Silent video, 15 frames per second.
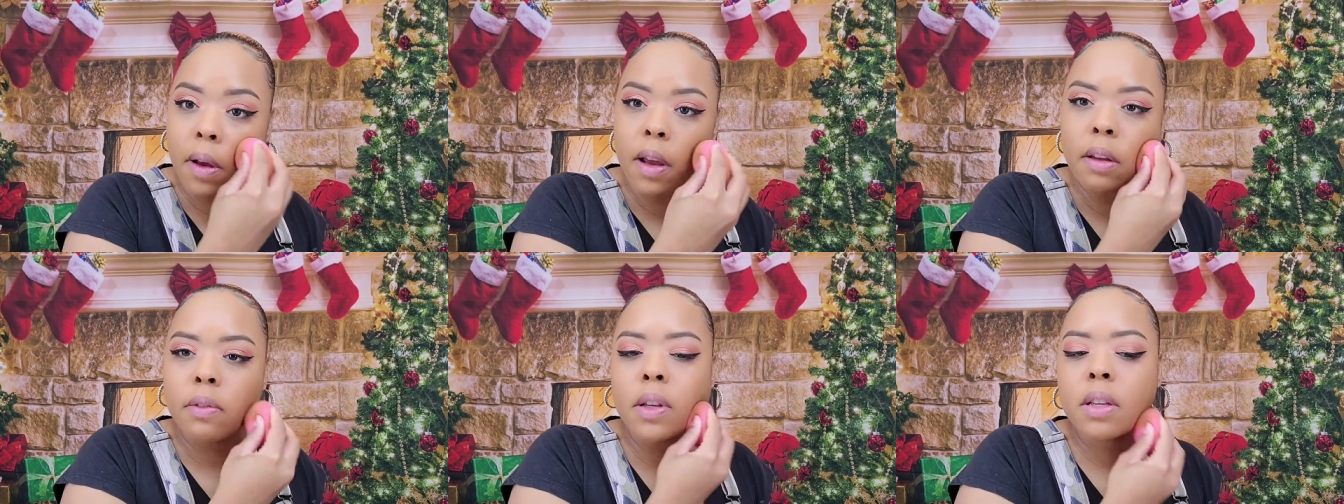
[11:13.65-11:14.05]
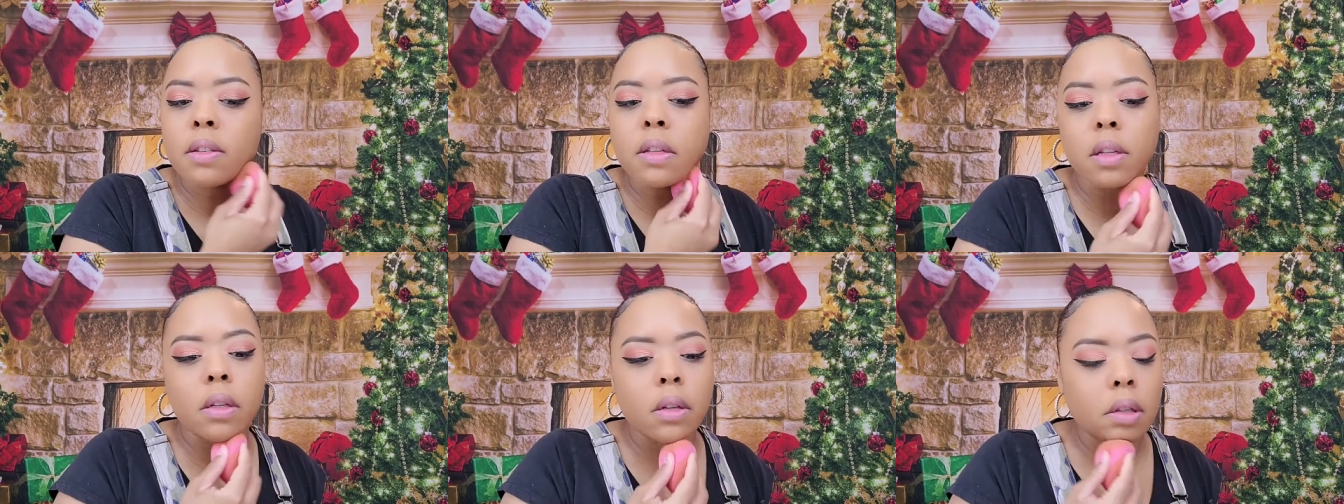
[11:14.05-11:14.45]
It
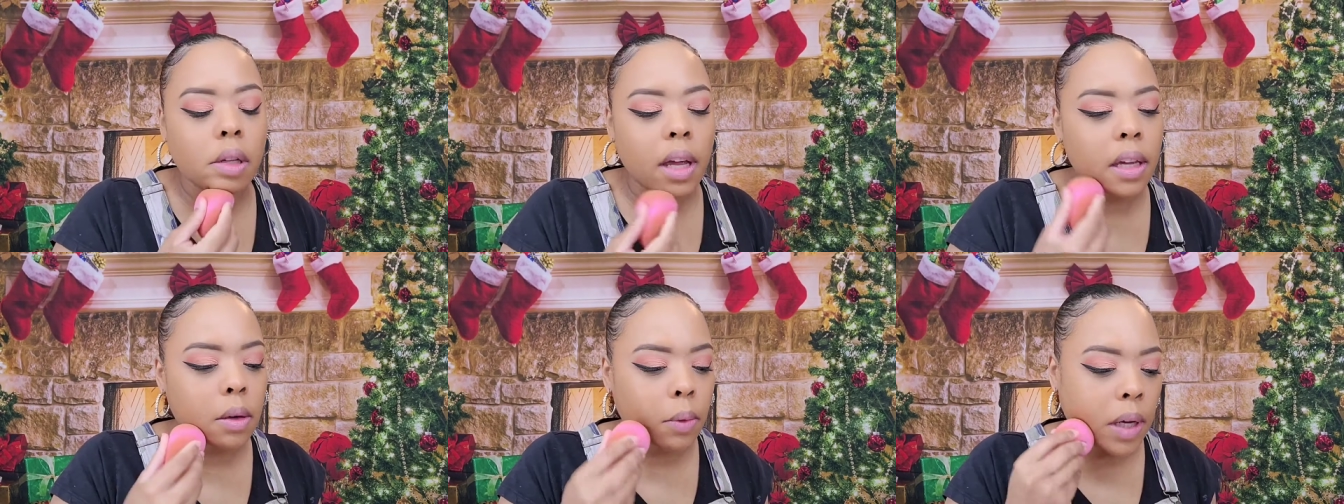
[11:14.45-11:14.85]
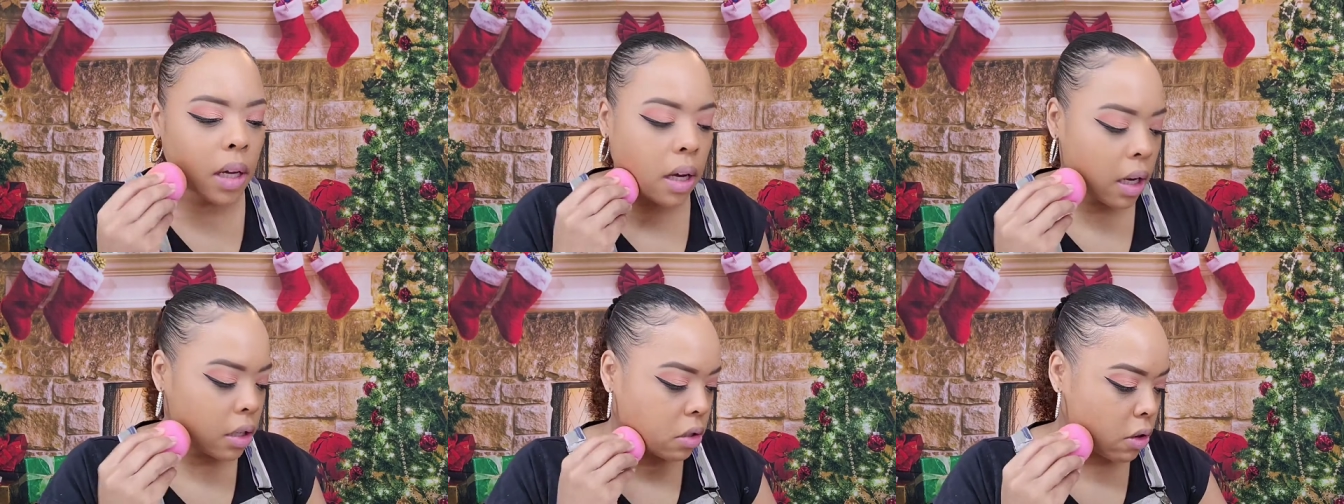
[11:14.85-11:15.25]
feels
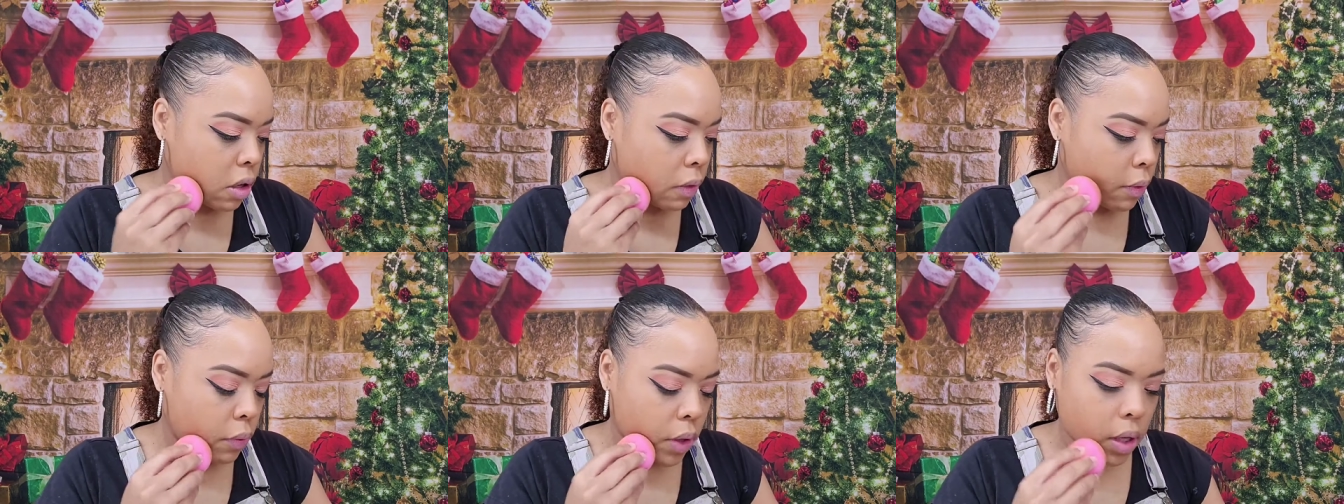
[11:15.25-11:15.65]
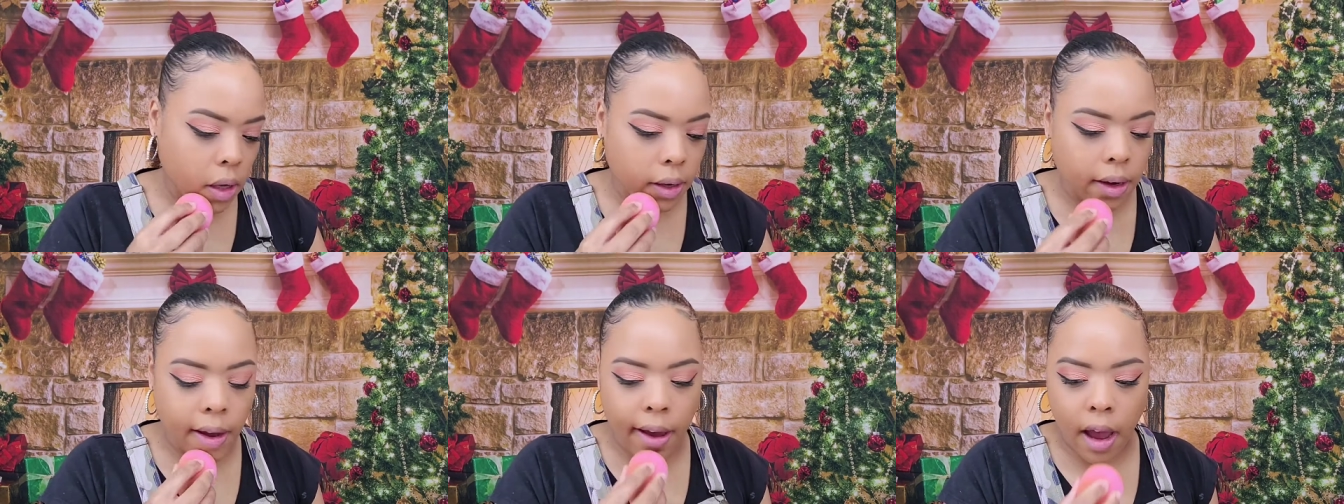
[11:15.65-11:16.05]
lightweight. I don't even feel
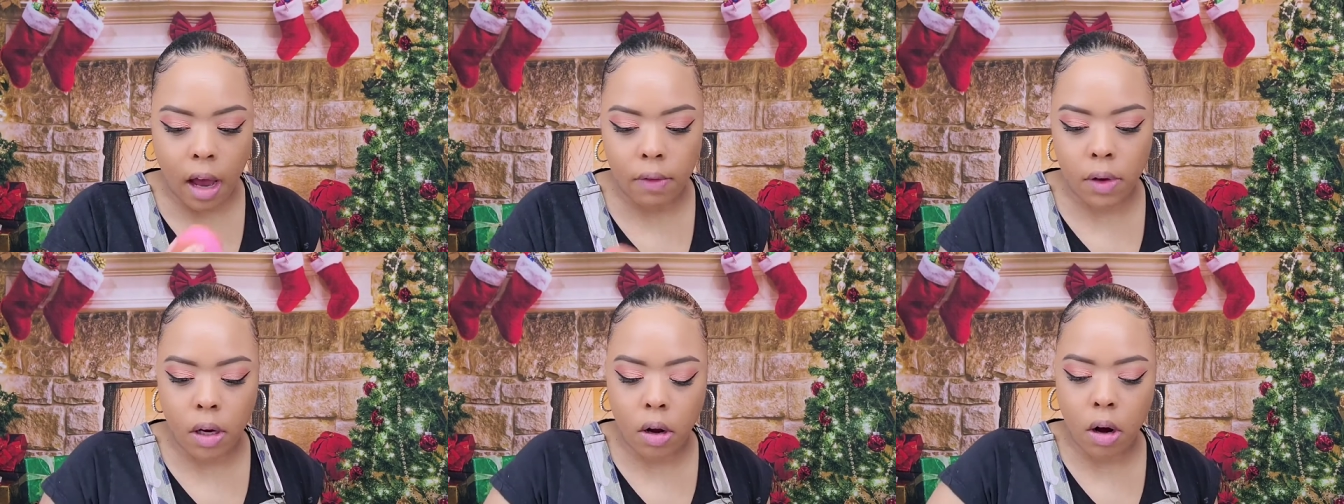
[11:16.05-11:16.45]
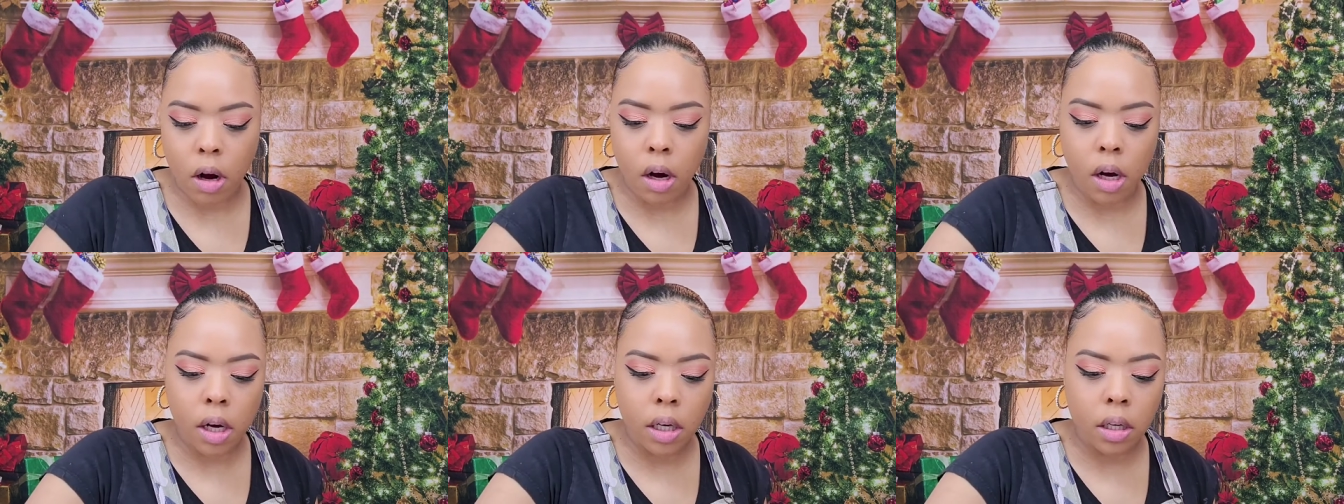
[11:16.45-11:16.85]
like I have it
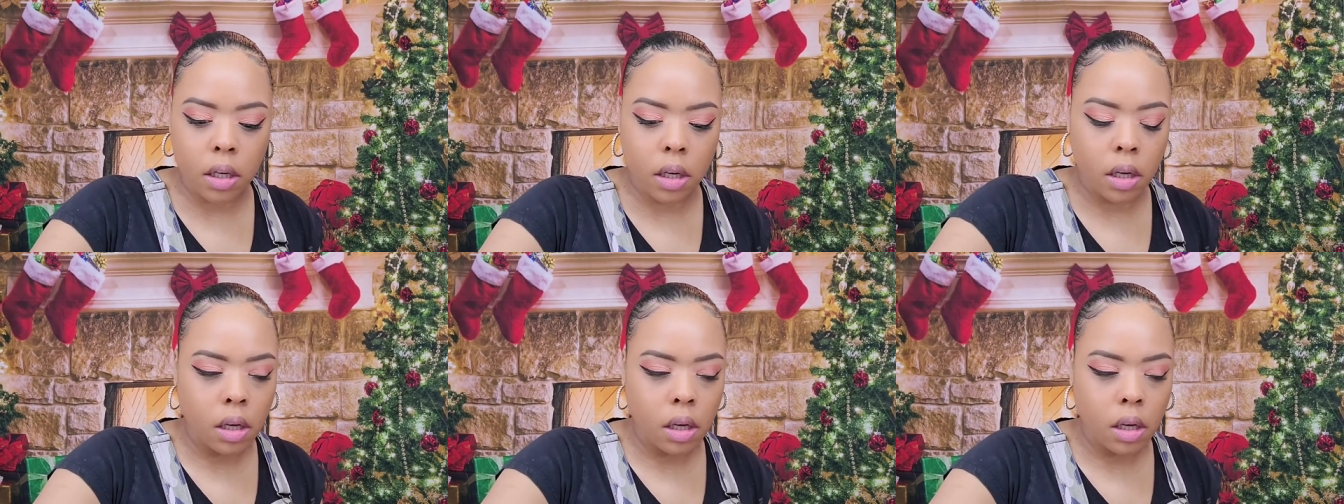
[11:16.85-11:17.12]
on.